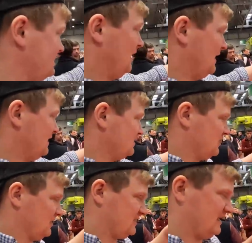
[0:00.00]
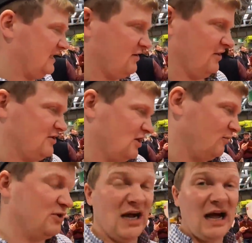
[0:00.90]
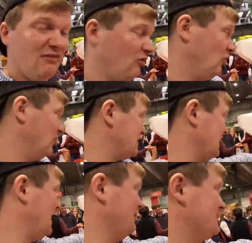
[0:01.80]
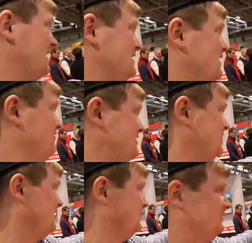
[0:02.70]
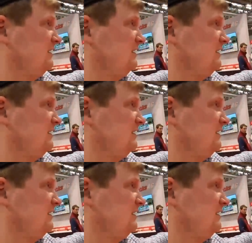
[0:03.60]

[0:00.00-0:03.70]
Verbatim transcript: And it's got the cedar on the top, which I've always liked this idea of a cedar.